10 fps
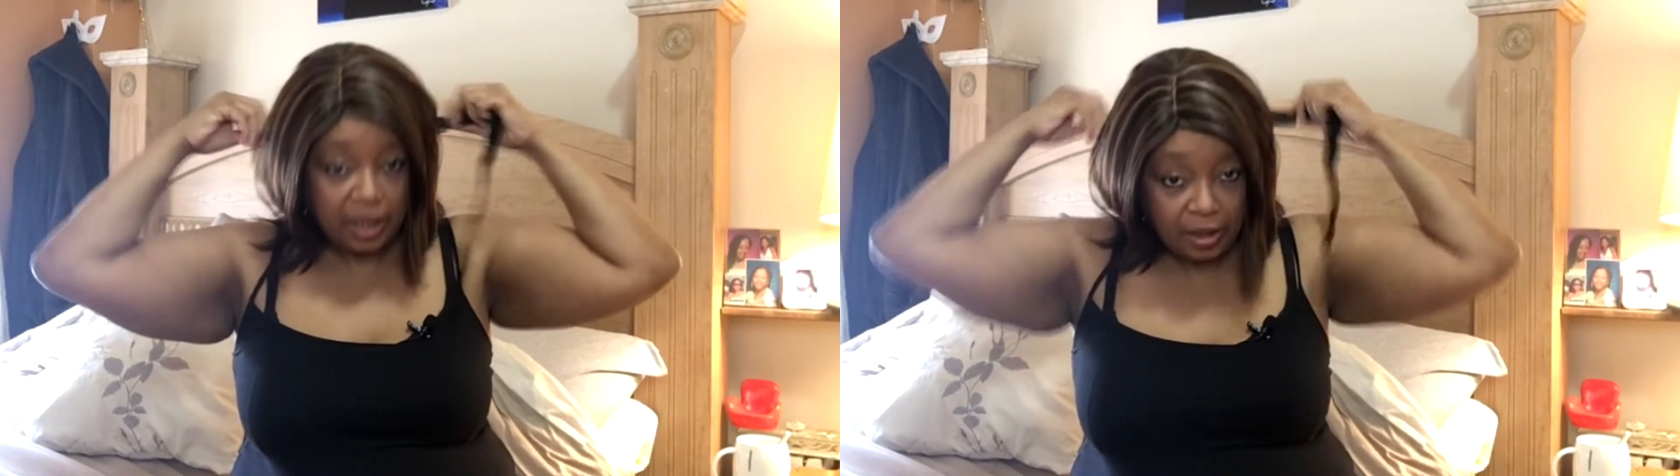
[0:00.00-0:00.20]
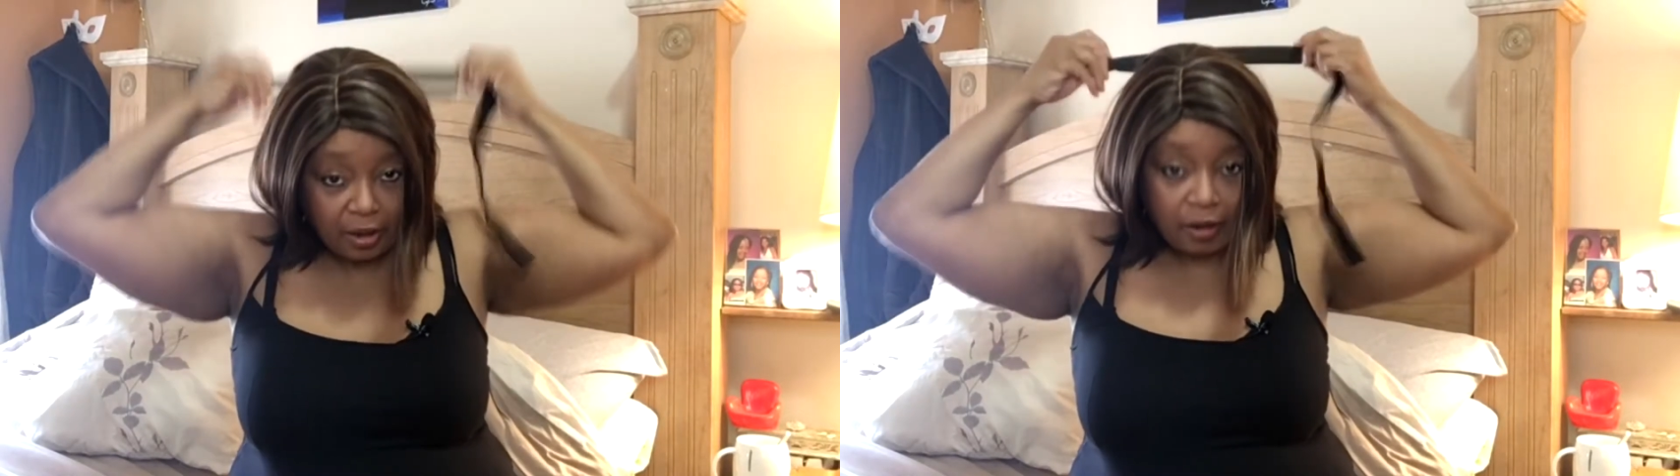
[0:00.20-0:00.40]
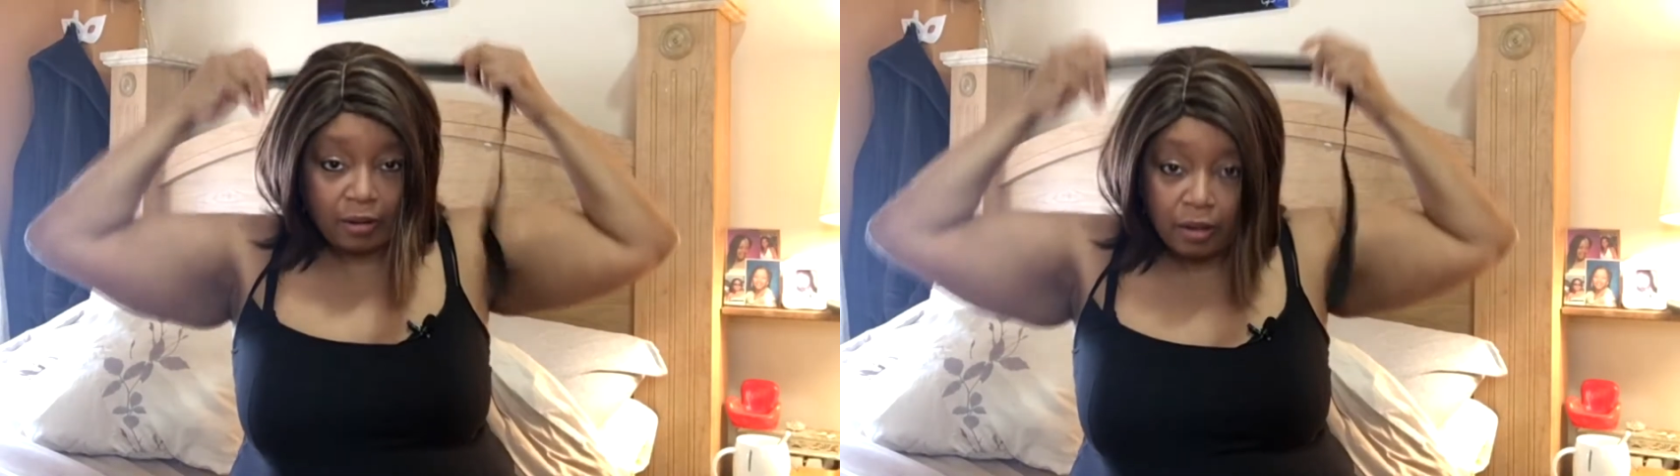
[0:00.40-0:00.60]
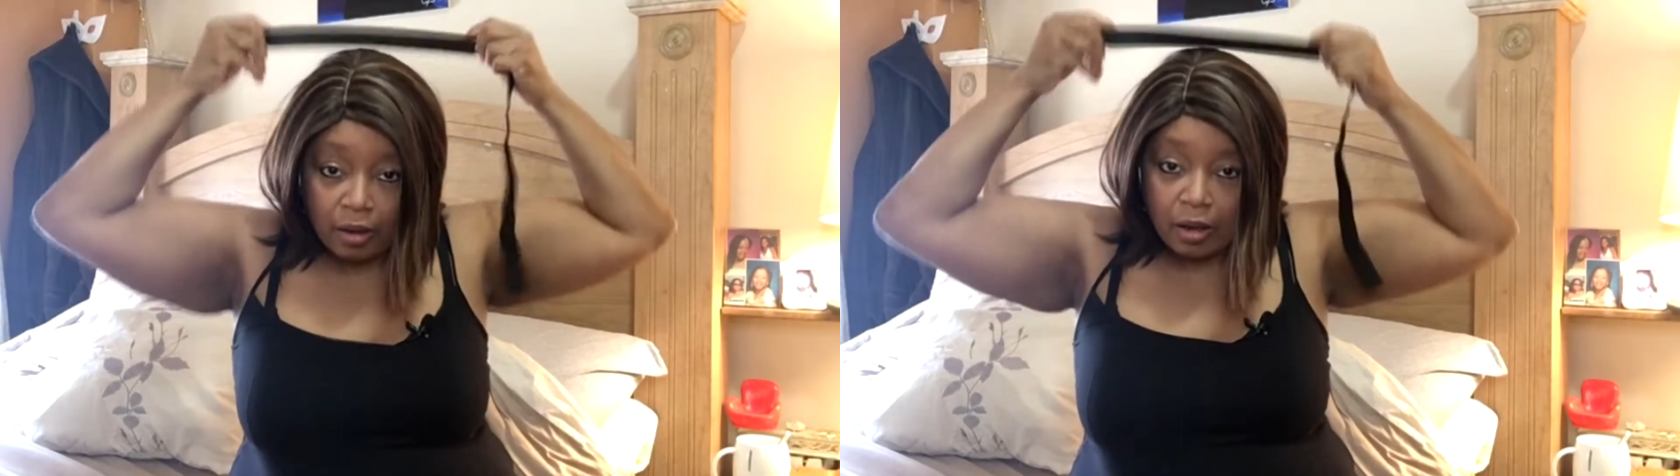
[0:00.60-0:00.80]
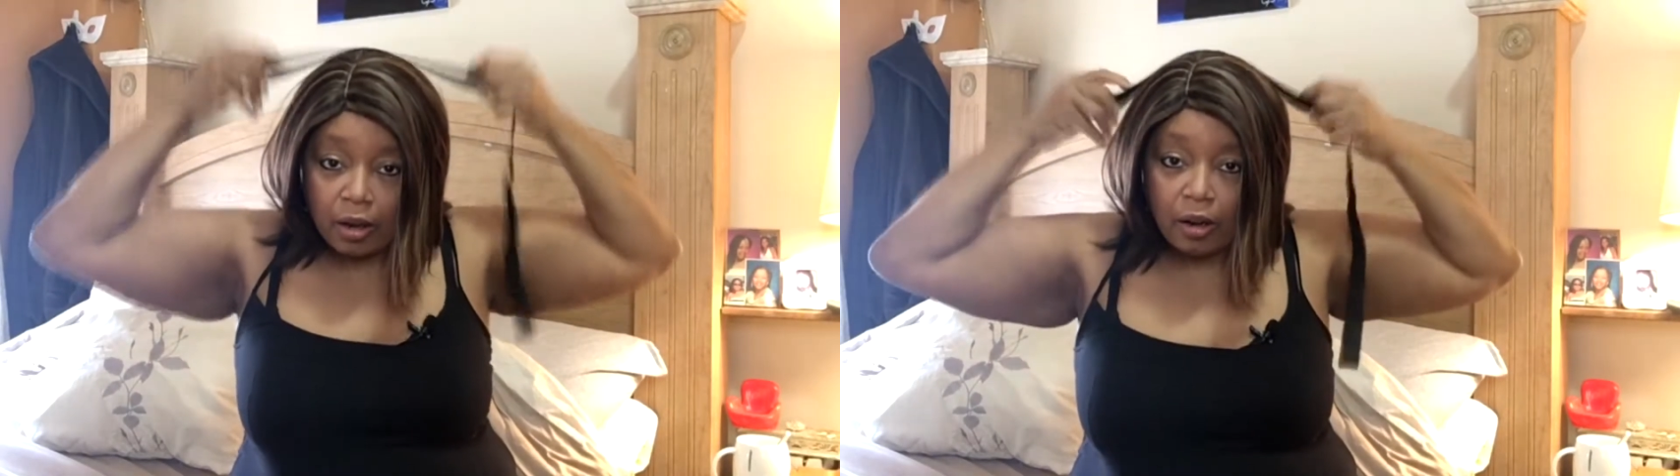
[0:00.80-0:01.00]
ear
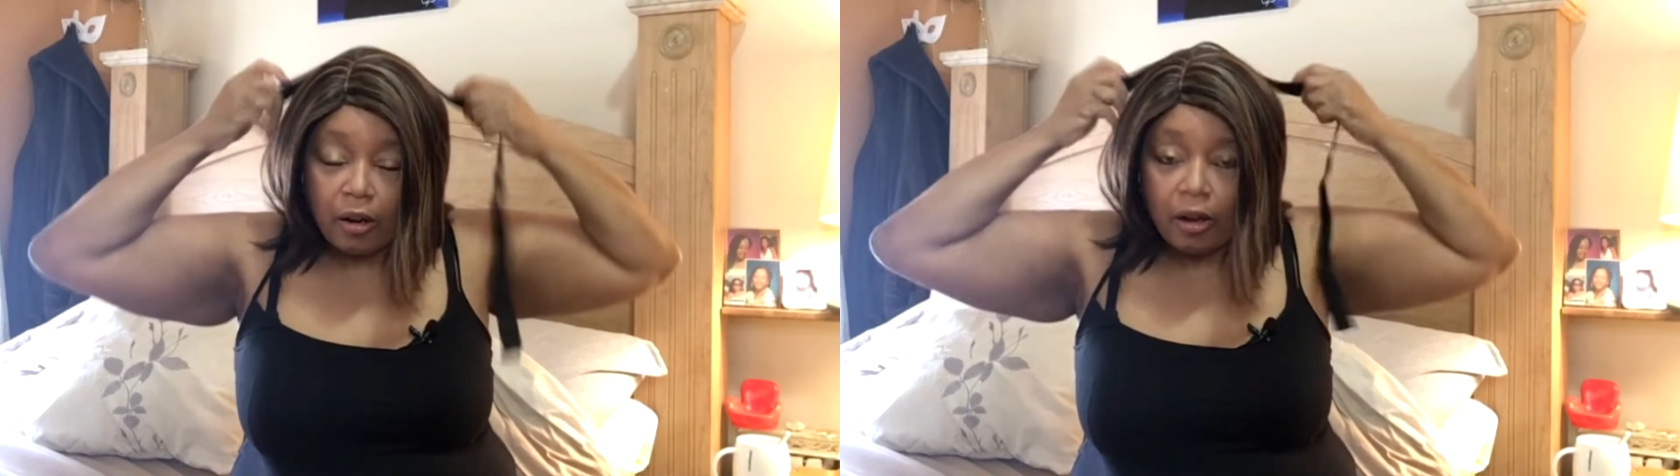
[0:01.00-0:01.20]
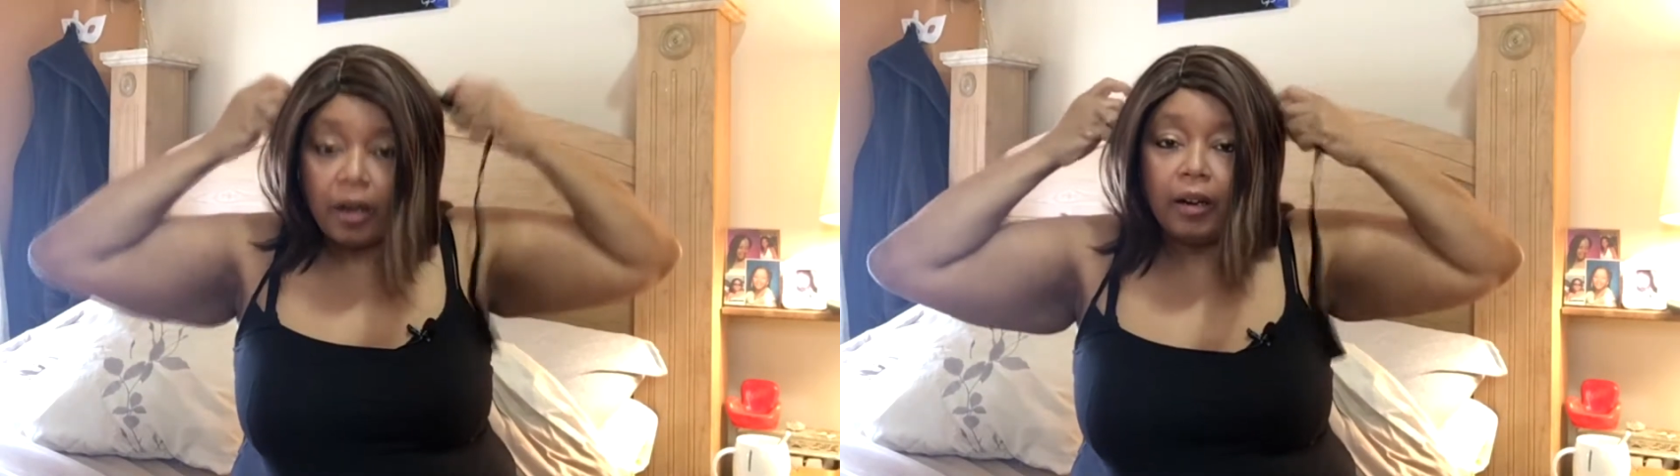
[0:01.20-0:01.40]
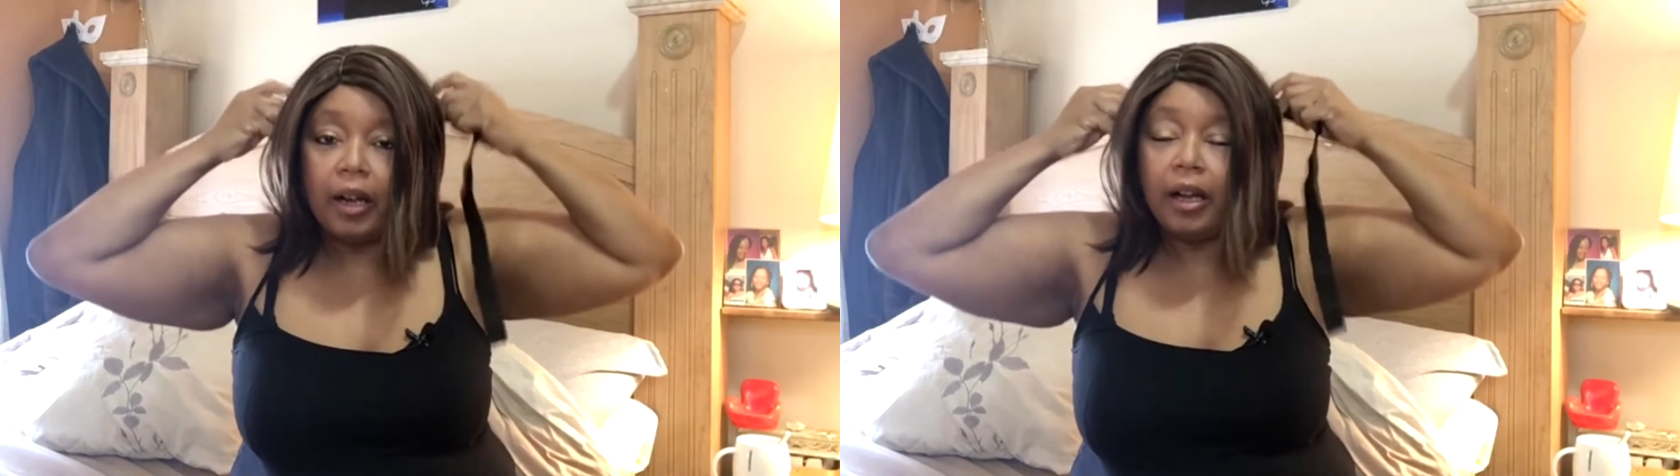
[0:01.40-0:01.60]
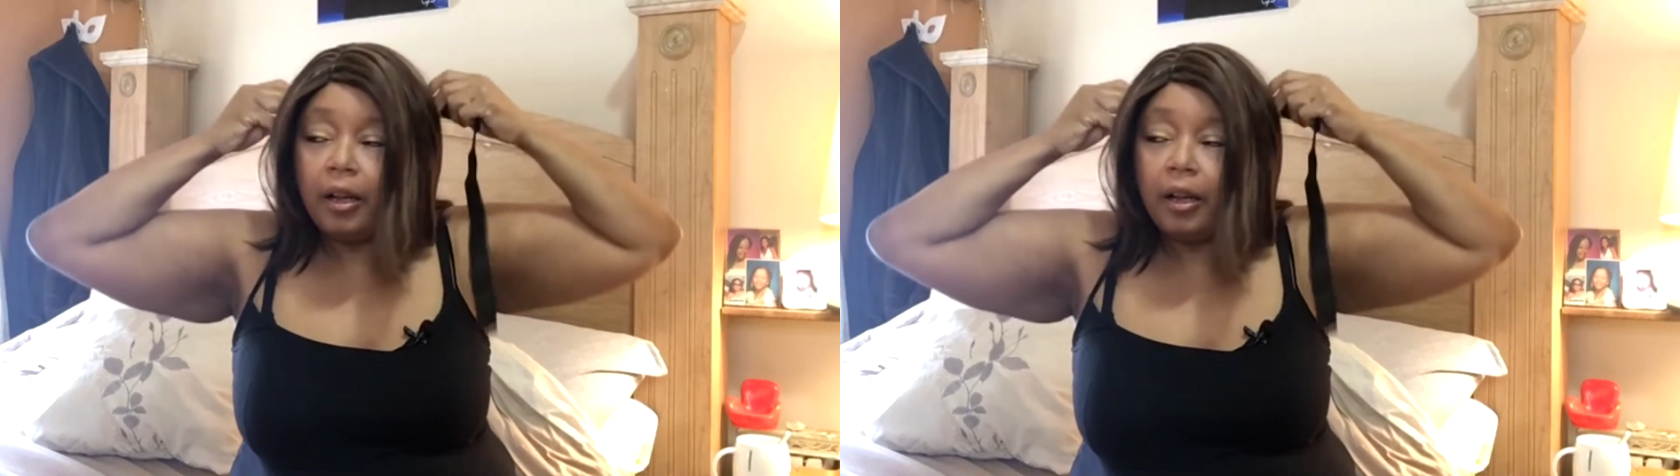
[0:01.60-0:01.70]
or